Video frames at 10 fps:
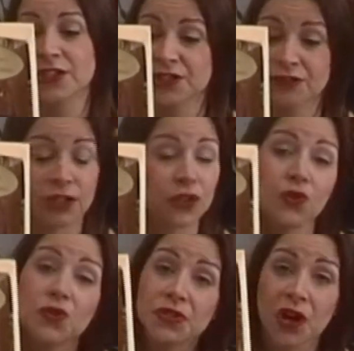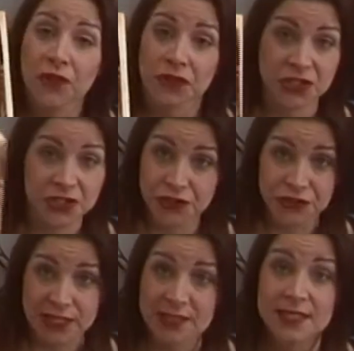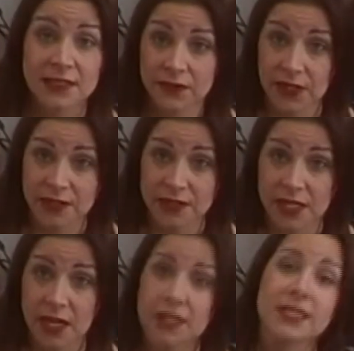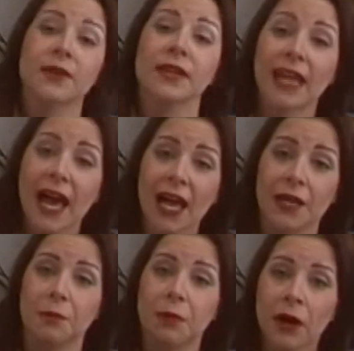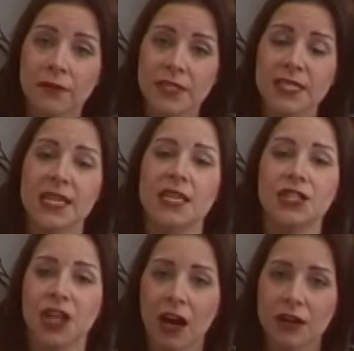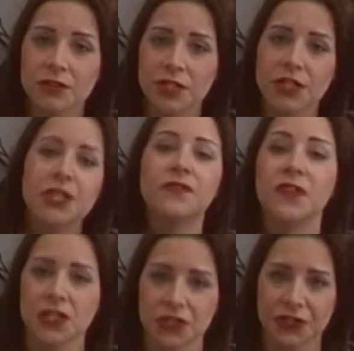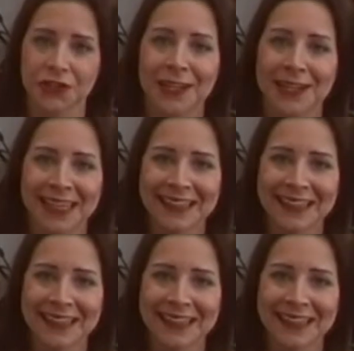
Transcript: struggles on the streets of London. So again, poverty, childhood, Victorian